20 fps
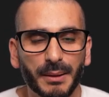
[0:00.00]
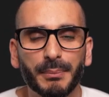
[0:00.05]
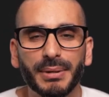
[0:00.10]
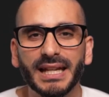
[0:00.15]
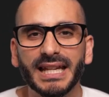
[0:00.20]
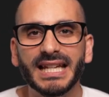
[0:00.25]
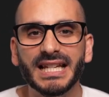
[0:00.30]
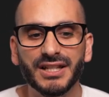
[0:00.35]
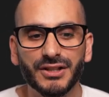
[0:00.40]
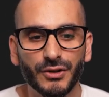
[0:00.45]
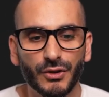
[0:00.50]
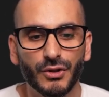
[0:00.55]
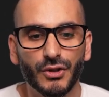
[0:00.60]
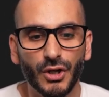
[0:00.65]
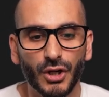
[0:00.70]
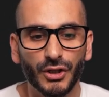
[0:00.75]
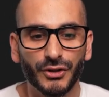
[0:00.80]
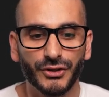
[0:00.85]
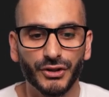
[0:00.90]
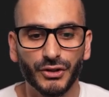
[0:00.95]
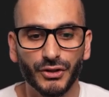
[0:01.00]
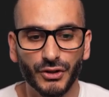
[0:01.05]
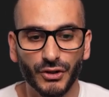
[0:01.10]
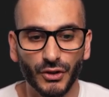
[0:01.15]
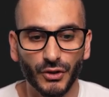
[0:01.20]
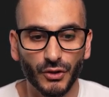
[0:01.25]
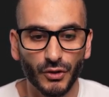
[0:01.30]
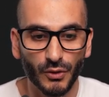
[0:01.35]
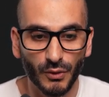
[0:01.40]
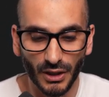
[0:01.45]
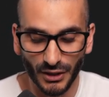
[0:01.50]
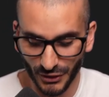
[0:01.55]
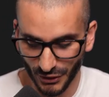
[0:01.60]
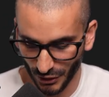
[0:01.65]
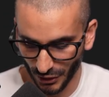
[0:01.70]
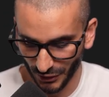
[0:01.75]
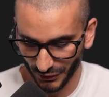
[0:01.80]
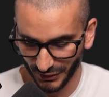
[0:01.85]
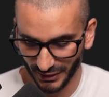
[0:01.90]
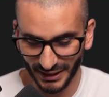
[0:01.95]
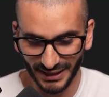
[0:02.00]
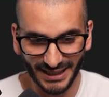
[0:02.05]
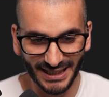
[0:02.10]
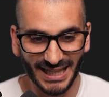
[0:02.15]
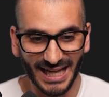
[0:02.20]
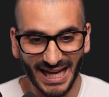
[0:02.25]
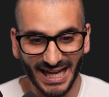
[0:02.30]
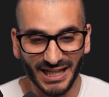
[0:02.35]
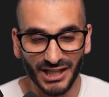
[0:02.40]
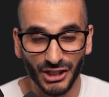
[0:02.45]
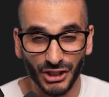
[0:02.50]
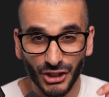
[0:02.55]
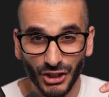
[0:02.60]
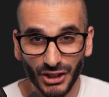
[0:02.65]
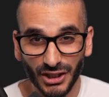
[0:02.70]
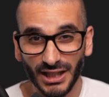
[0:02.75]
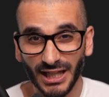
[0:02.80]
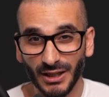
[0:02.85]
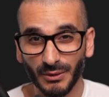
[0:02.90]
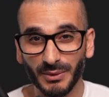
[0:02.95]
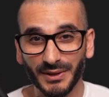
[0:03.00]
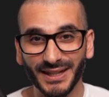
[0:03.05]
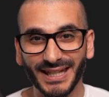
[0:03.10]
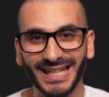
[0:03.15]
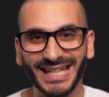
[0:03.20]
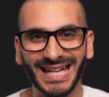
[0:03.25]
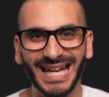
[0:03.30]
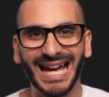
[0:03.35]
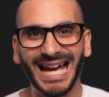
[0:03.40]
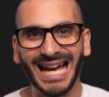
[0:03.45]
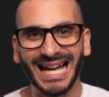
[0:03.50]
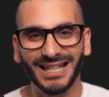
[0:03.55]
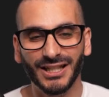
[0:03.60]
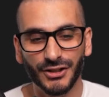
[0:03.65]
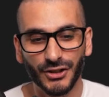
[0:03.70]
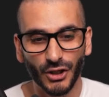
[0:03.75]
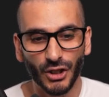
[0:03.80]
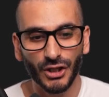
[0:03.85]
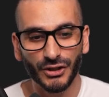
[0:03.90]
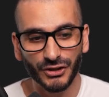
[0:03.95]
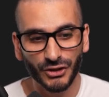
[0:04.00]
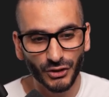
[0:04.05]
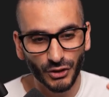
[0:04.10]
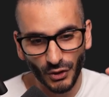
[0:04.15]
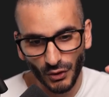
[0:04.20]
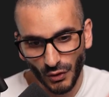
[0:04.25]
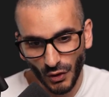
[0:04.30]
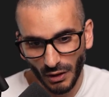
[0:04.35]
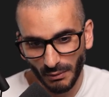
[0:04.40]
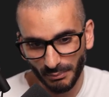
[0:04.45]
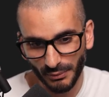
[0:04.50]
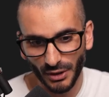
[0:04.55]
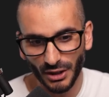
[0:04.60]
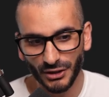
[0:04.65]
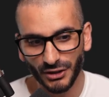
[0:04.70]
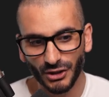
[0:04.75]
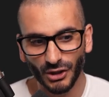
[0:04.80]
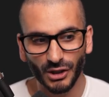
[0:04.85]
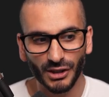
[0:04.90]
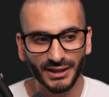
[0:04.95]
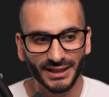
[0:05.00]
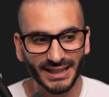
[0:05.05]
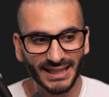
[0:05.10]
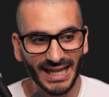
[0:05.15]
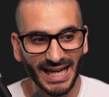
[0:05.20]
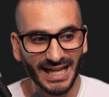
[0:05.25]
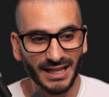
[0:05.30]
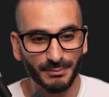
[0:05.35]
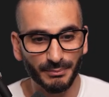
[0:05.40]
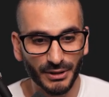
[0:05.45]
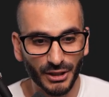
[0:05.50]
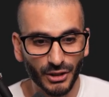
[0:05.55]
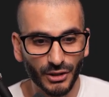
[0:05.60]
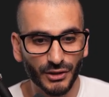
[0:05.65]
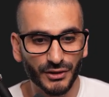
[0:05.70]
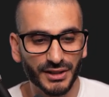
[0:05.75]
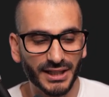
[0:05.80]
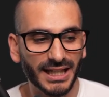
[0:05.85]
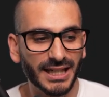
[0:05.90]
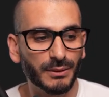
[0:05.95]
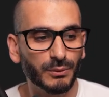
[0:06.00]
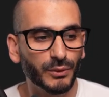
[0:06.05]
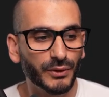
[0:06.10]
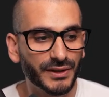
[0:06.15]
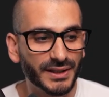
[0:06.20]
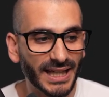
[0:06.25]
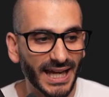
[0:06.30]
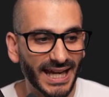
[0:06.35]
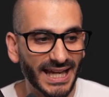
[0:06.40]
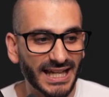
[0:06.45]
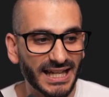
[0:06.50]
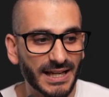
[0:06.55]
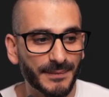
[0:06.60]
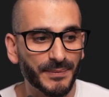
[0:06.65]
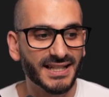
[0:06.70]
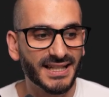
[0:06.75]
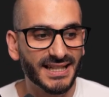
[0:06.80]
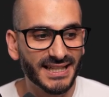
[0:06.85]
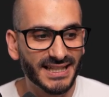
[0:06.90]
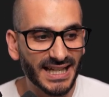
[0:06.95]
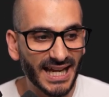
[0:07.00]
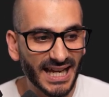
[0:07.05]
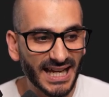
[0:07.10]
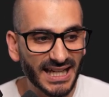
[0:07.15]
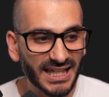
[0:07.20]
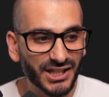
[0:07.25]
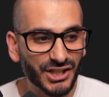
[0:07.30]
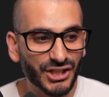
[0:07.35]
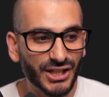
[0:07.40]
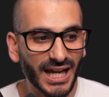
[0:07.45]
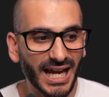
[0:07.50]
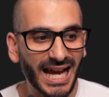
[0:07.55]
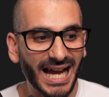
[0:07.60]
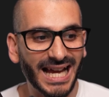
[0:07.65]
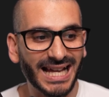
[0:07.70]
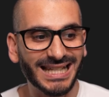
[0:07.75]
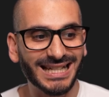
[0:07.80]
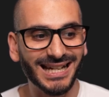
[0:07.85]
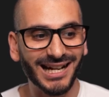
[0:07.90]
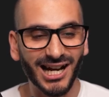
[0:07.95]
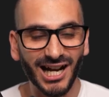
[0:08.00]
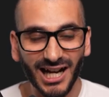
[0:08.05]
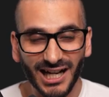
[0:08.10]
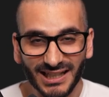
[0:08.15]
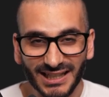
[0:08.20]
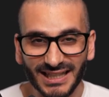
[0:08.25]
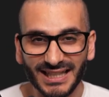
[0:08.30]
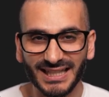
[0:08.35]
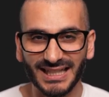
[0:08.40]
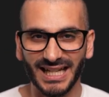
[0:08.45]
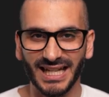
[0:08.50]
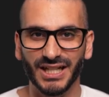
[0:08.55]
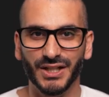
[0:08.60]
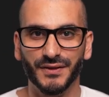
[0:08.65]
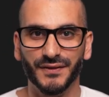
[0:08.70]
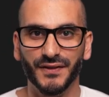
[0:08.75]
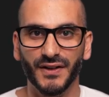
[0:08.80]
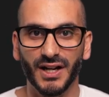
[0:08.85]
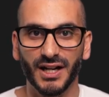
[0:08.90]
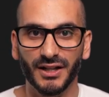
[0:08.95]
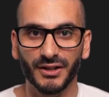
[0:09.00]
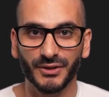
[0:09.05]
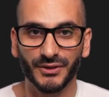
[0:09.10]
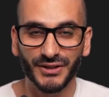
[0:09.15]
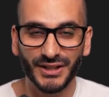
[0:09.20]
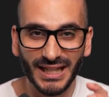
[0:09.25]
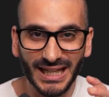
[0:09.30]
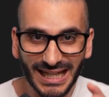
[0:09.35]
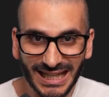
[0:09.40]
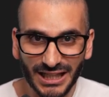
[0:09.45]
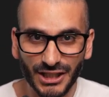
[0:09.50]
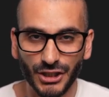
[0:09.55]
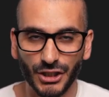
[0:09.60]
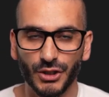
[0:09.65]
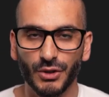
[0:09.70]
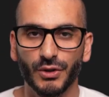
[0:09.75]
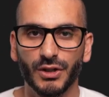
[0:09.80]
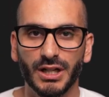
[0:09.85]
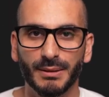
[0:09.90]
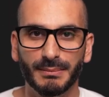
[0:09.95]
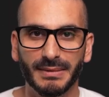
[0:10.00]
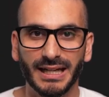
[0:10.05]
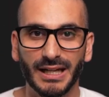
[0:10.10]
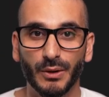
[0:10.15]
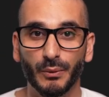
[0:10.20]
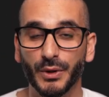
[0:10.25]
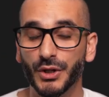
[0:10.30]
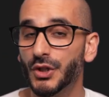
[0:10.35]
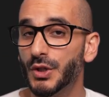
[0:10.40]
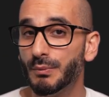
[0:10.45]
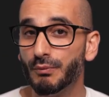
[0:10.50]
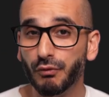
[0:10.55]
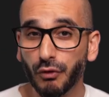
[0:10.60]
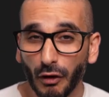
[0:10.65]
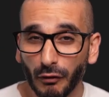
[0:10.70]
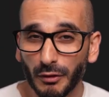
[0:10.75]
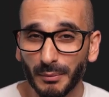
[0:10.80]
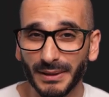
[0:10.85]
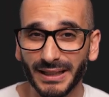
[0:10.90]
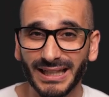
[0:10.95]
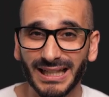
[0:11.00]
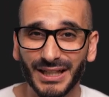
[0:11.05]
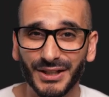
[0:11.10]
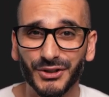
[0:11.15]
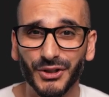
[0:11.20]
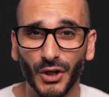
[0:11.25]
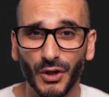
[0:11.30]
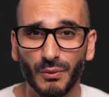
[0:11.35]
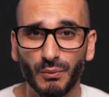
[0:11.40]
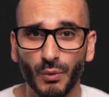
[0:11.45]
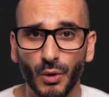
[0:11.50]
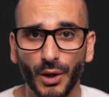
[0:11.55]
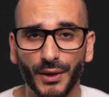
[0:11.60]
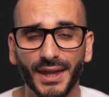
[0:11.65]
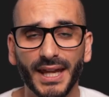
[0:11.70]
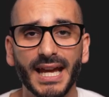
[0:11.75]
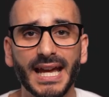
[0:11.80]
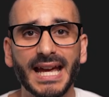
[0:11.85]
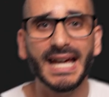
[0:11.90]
Please do not do a dot at the end. Just like with the git add dot, do not put a dot at the end because it will take staged and unstaged files into your commit, which you probably don't want.